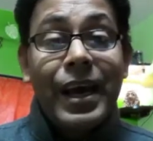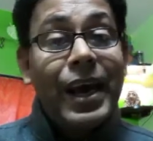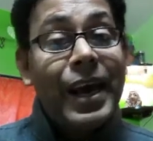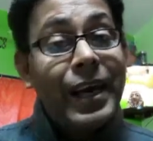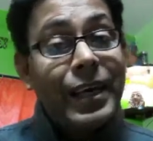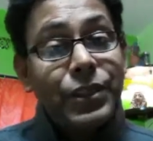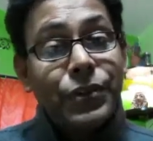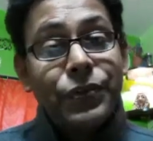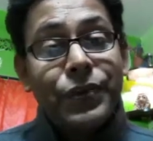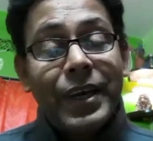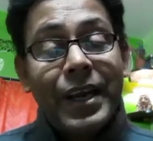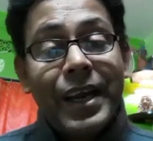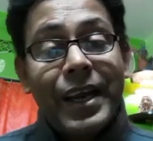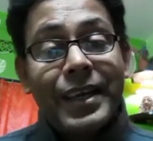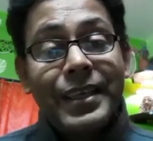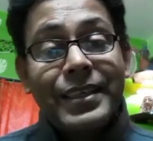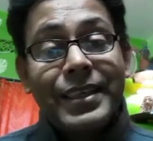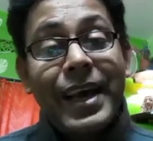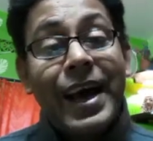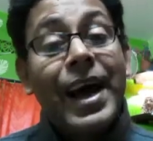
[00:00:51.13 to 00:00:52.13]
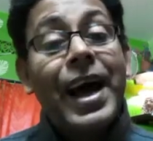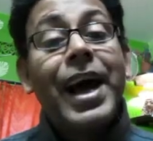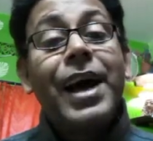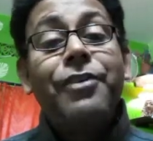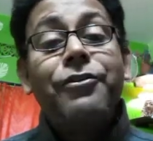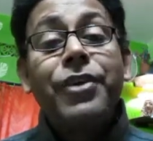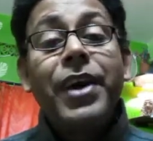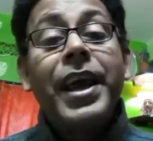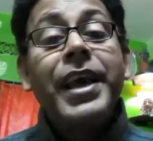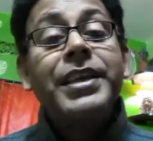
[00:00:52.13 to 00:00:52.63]
as well as I
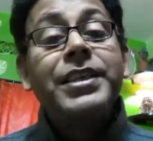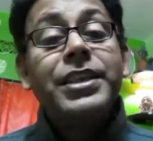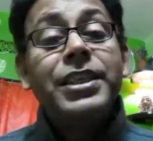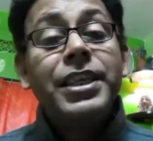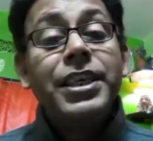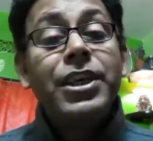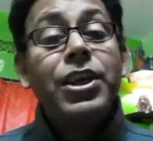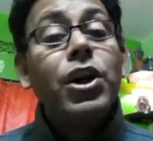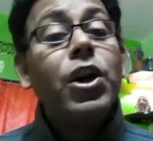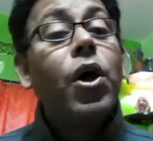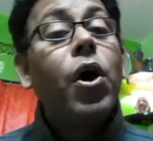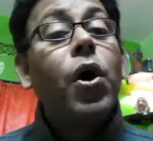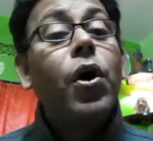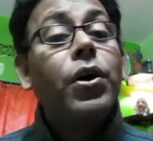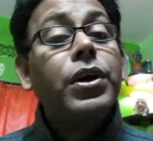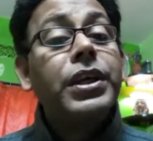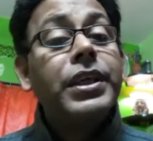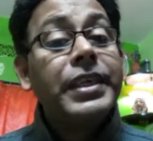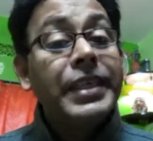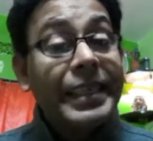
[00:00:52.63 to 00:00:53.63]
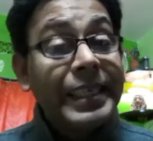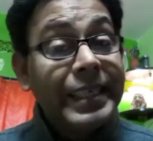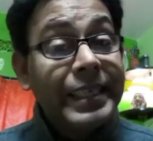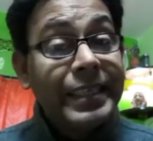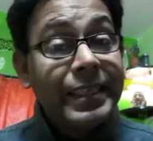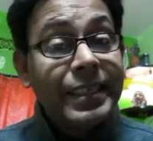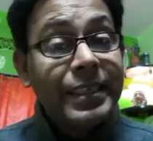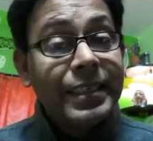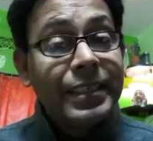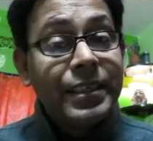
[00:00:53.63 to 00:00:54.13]
have 18 long
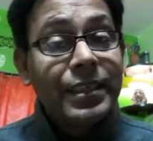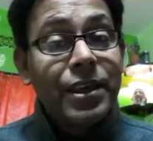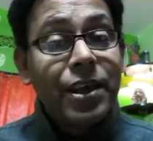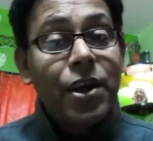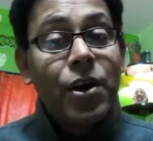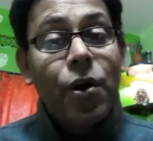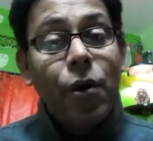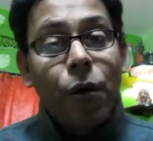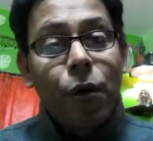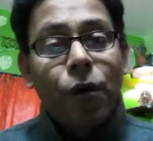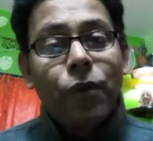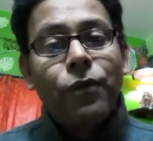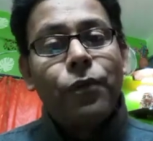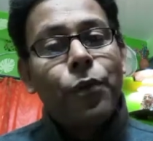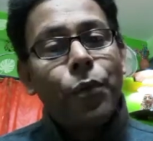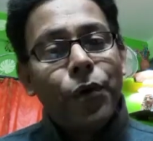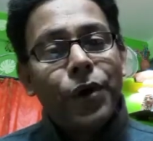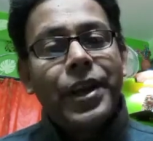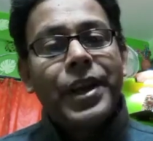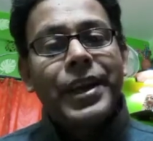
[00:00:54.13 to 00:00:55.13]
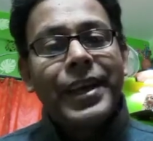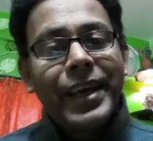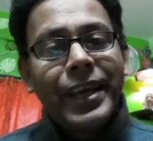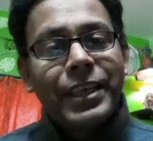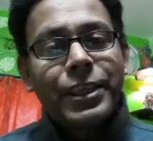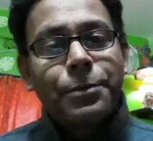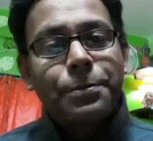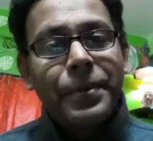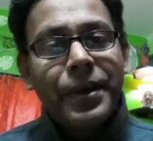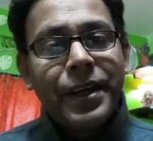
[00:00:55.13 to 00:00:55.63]
years of working
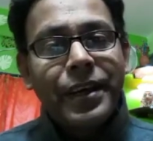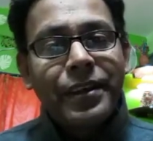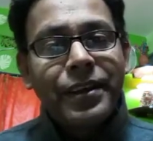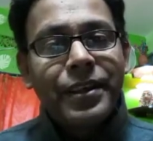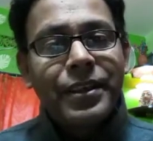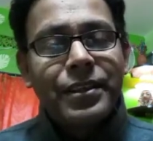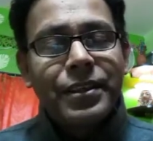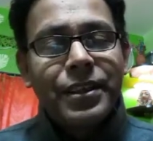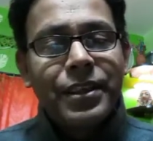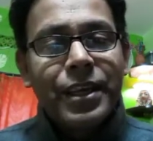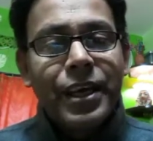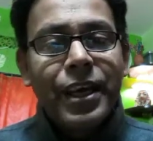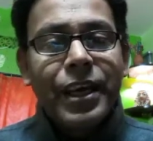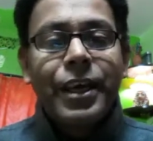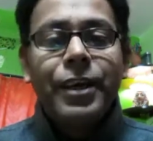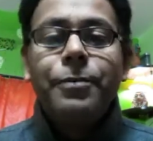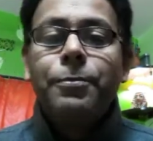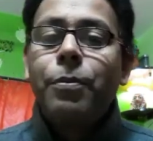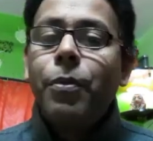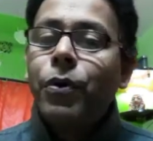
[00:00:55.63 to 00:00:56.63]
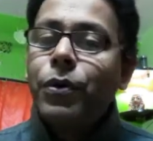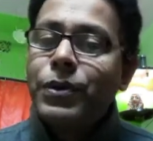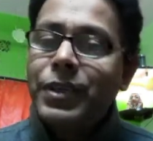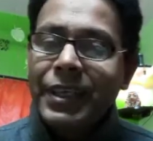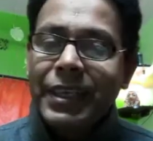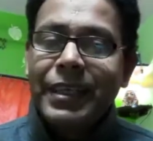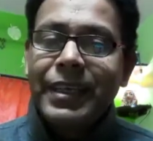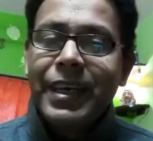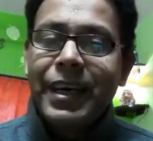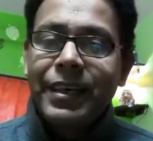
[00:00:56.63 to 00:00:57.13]
experience in both
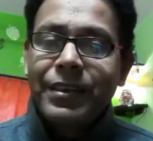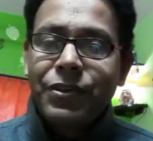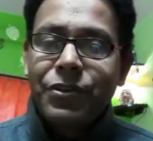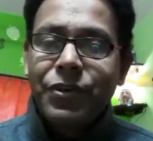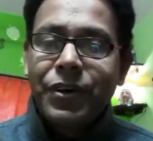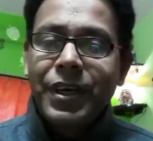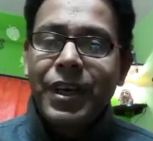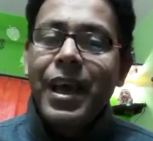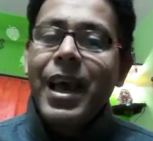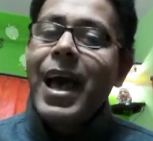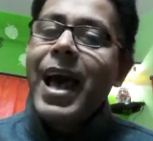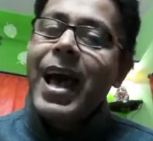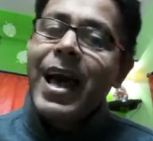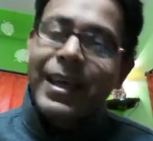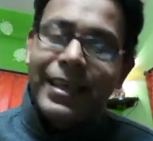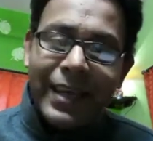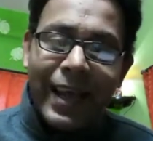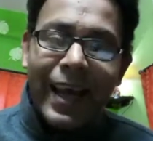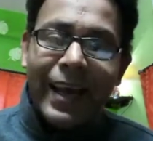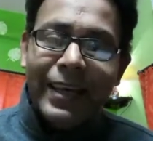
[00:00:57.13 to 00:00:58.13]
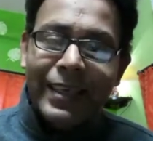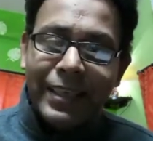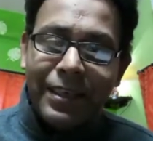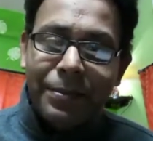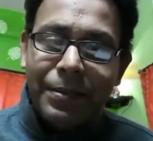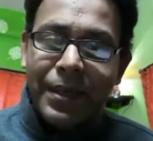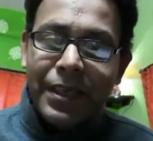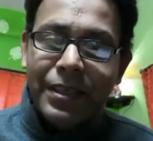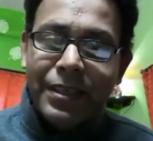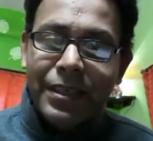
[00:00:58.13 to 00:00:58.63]
industry and
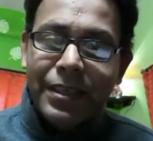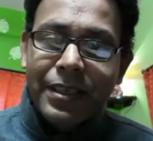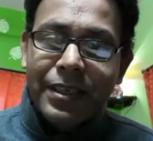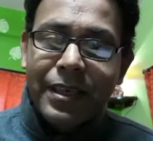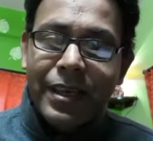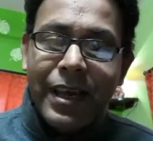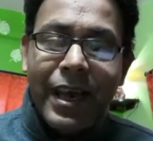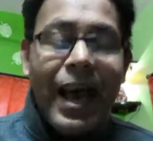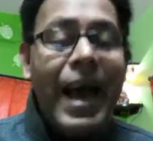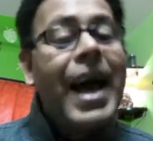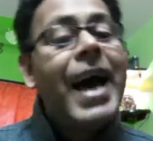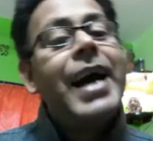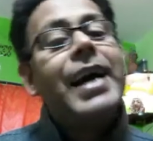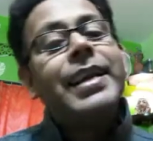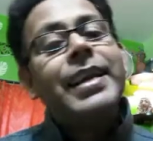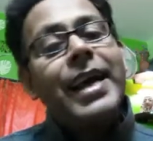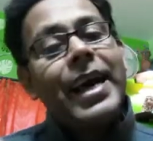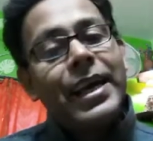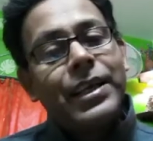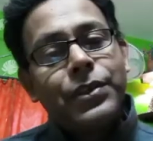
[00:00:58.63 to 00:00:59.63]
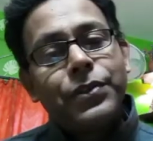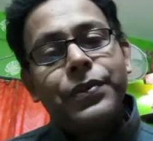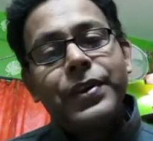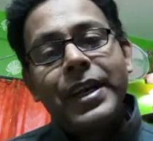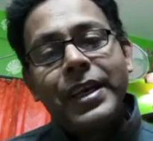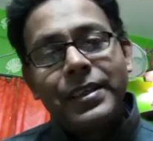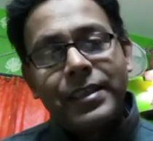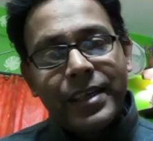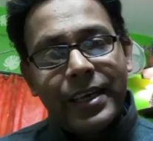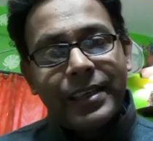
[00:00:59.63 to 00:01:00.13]
academics, and as well
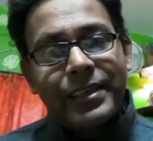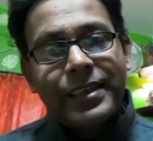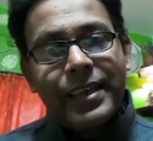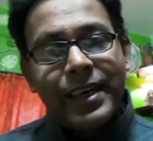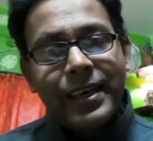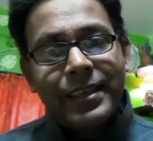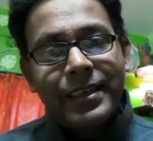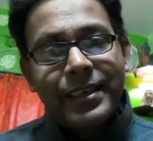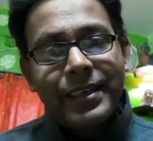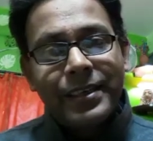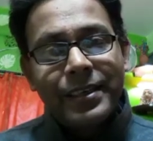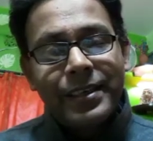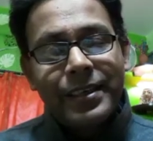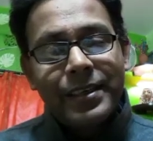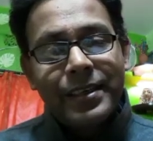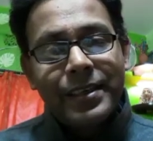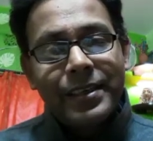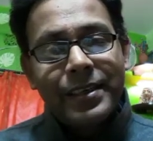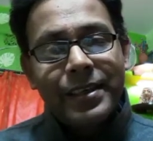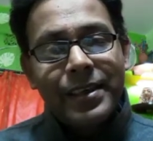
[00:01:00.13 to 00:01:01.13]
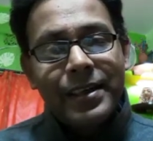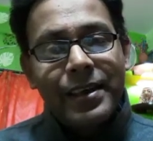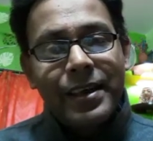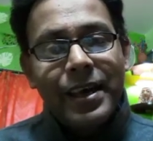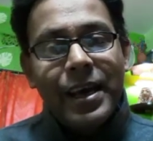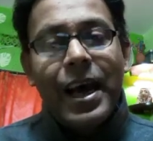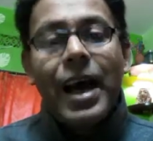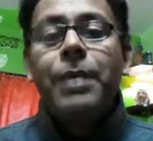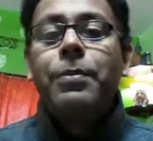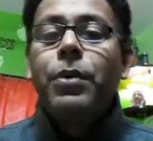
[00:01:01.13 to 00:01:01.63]
as consultant.
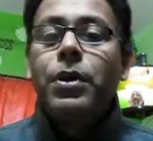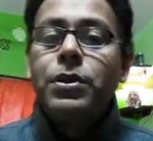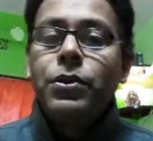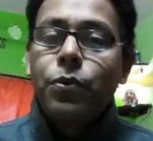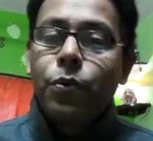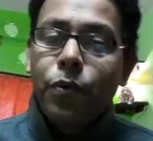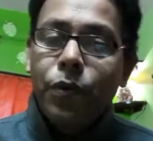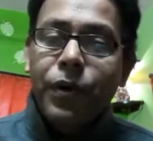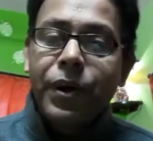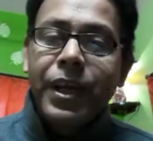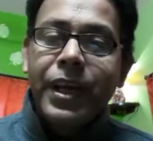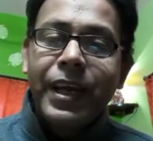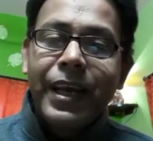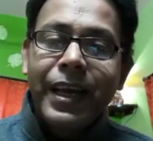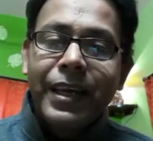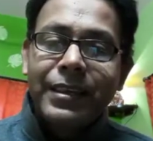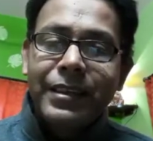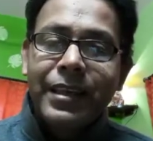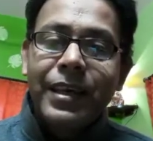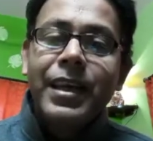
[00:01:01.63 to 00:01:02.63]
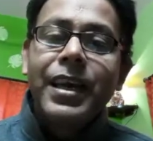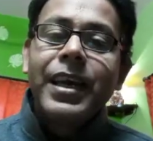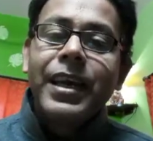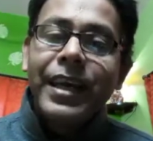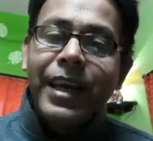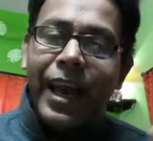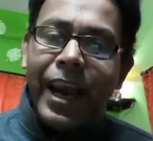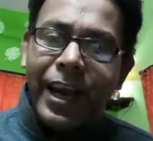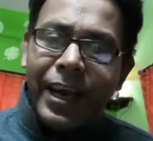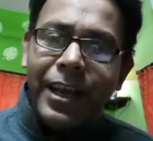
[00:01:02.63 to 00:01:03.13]
I'm also working as a
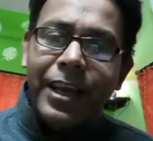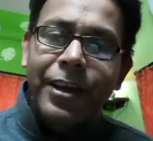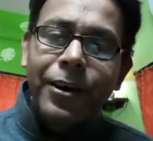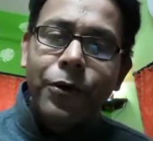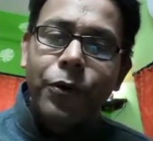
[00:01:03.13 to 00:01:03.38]
career